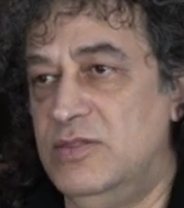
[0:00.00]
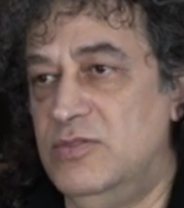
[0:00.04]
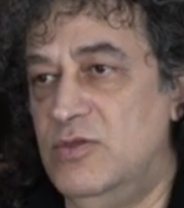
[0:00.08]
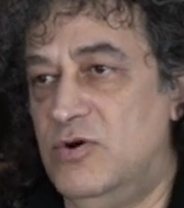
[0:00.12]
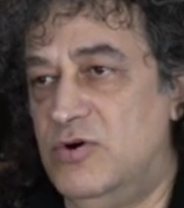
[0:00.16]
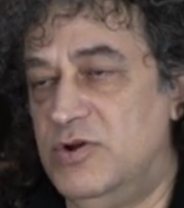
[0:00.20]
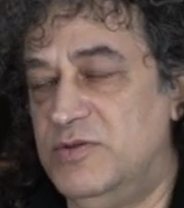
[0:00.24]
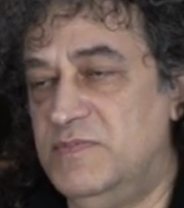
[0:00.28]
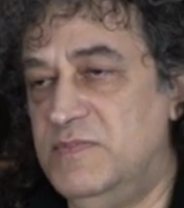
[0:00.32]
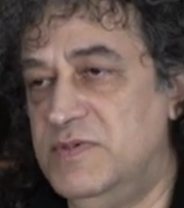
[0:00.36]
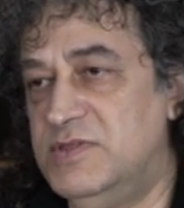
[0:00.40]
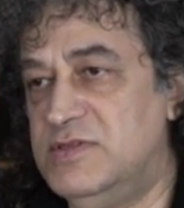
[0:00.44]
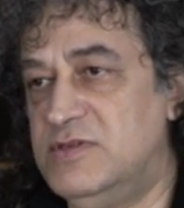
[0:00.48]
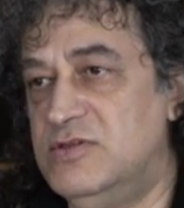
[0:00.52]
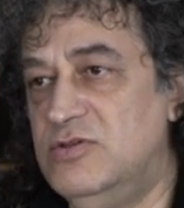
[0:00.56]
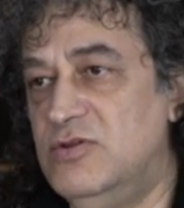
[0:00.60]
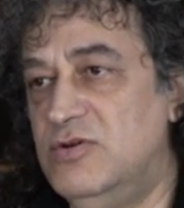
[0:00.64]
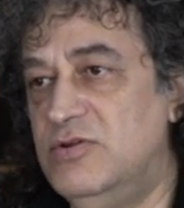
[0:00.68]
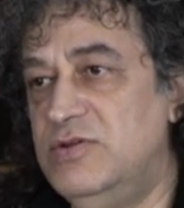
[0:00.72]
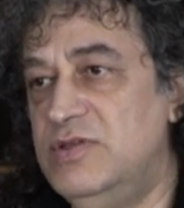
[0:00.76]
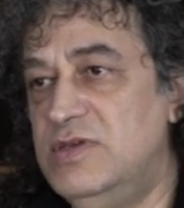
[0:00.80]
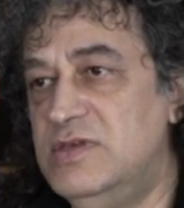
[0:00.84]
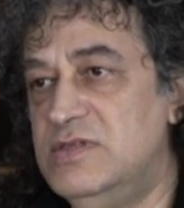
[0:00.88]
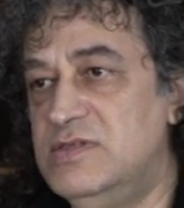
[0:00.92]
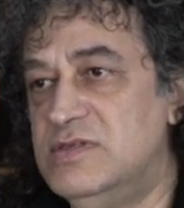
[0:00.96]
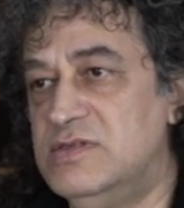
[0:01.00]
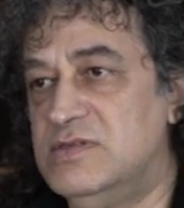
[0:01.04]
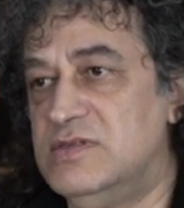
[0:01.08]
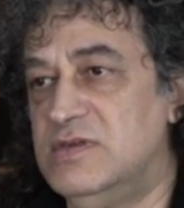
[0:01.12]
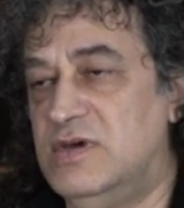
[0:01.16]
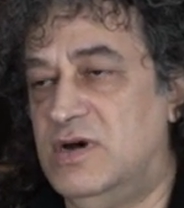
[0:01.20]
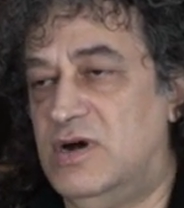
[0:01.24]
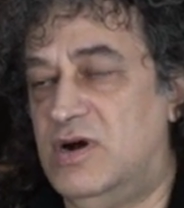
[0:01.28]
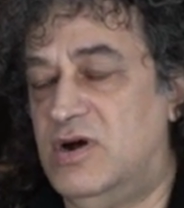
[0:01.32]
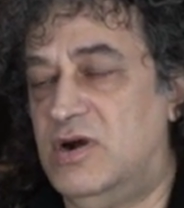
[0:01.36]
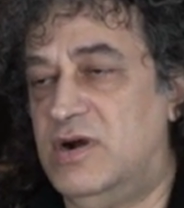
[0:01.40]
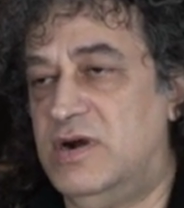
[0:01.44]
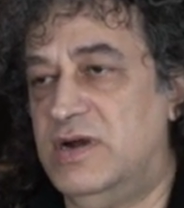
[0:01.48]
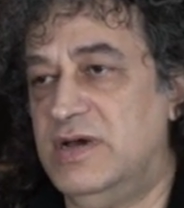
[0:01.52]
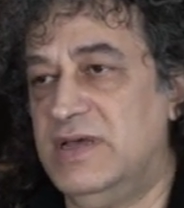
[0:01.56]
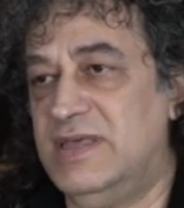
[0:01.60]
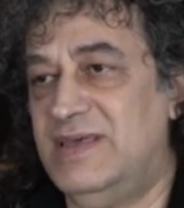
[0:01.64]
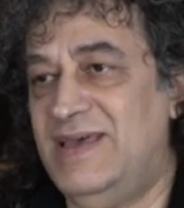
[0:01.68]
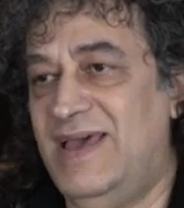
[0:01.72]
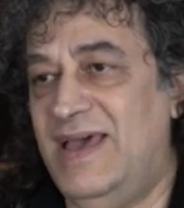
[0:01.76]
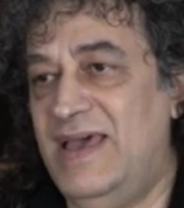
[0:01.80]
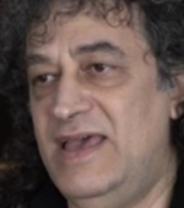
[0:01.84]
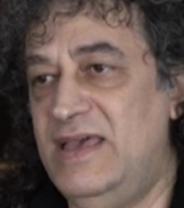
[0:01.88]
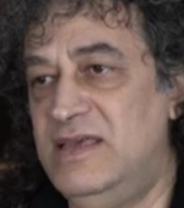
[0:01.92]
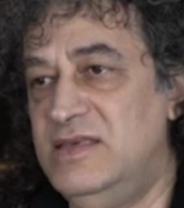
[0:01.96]
North Macedonians are
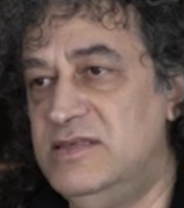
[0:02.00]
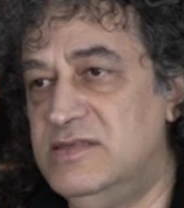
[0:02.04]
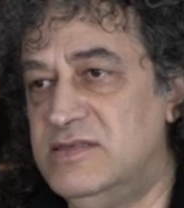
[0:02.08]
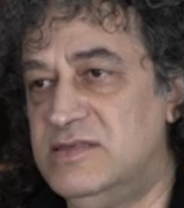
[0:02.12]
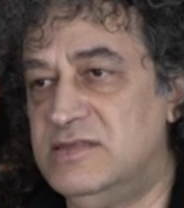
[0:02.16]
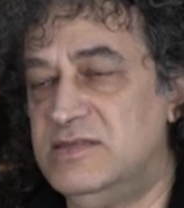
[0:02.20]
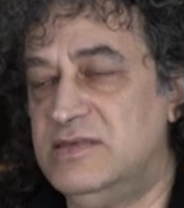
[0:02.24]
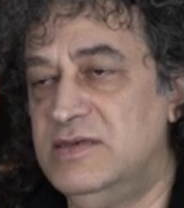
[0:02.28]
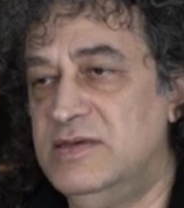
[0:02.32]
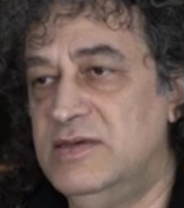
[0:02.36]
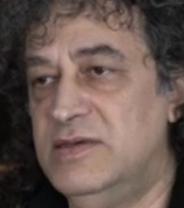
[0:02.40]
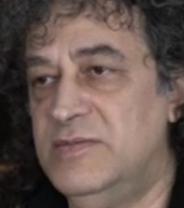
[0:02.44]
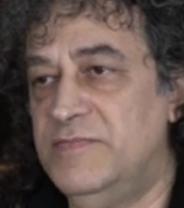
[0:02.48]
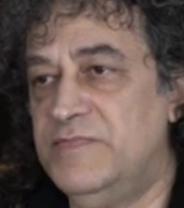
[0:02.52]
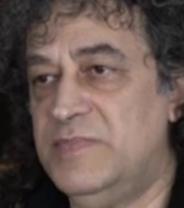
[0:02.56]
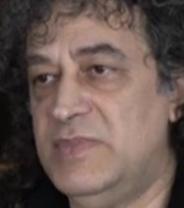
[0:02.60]
against